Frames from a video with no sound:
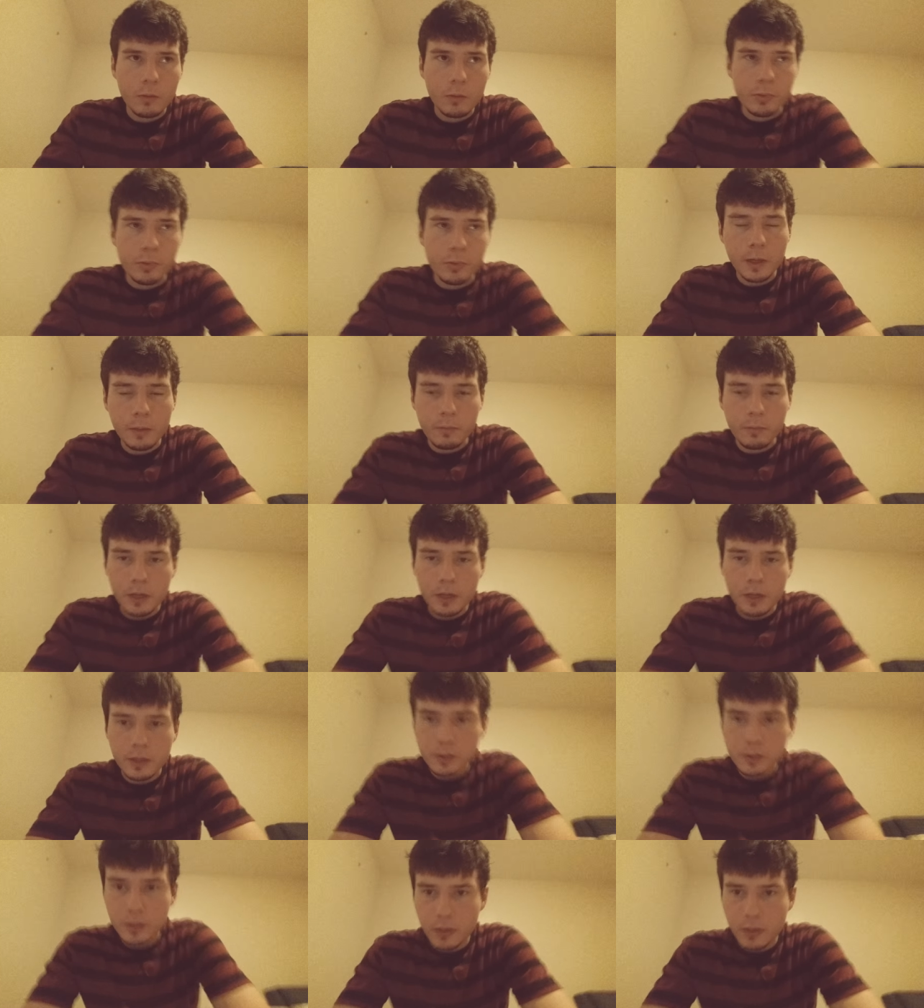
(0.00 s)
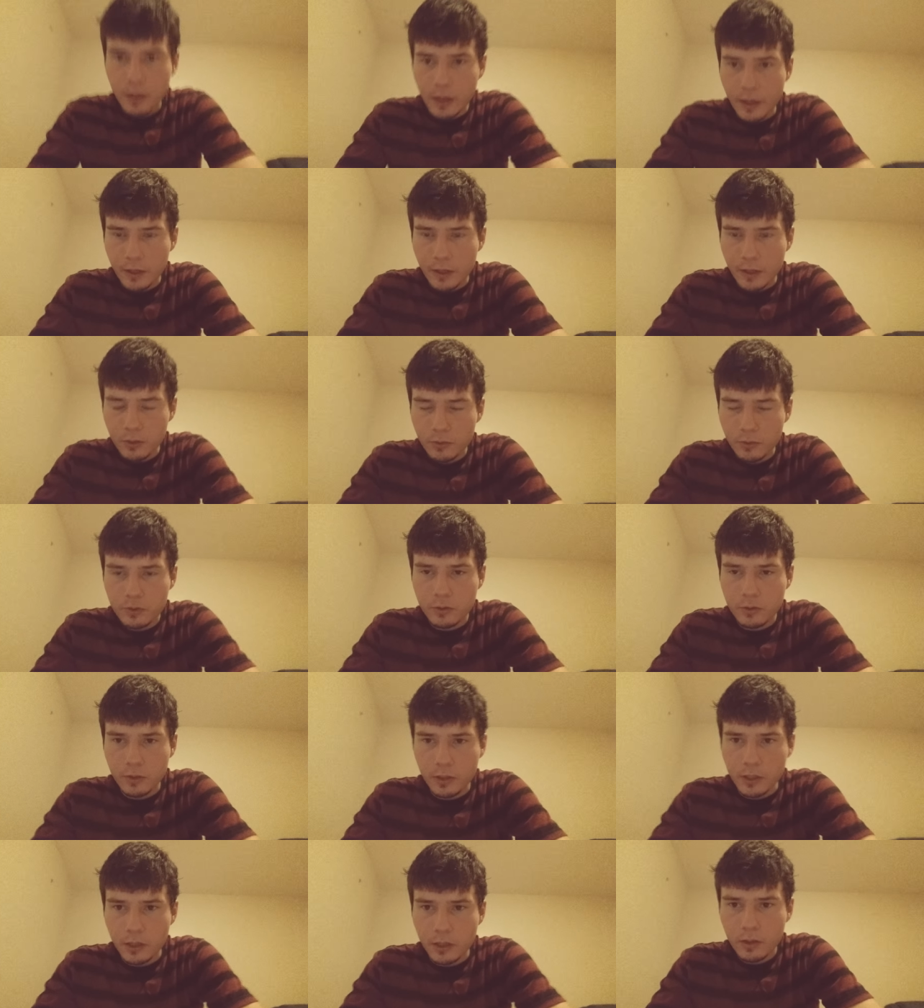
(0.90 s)
pretty much, I
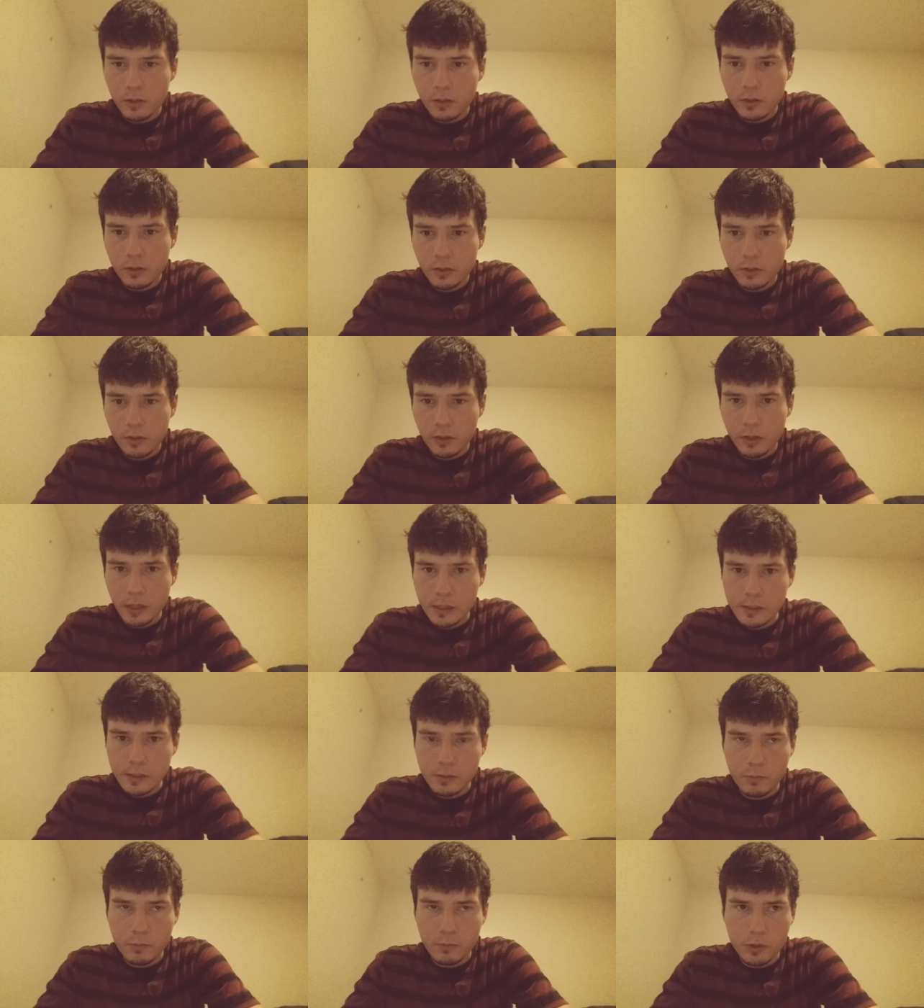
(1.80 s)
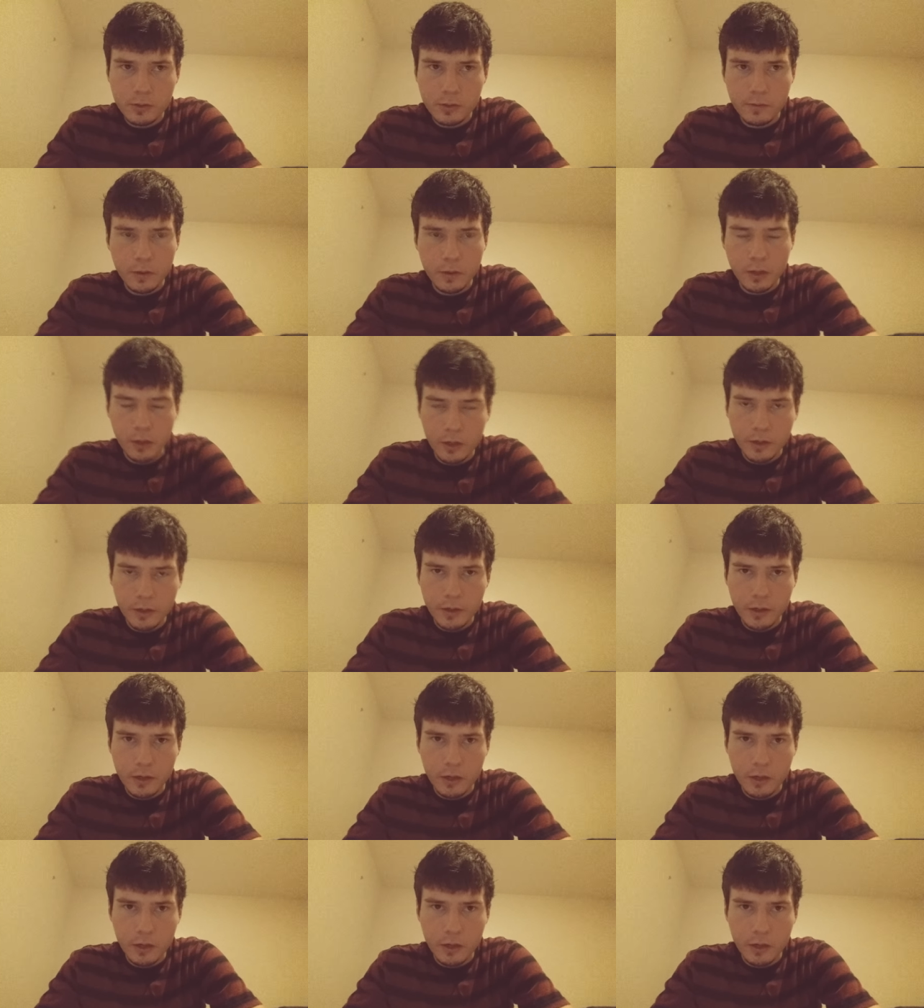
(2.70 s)
usually, as you, most of you already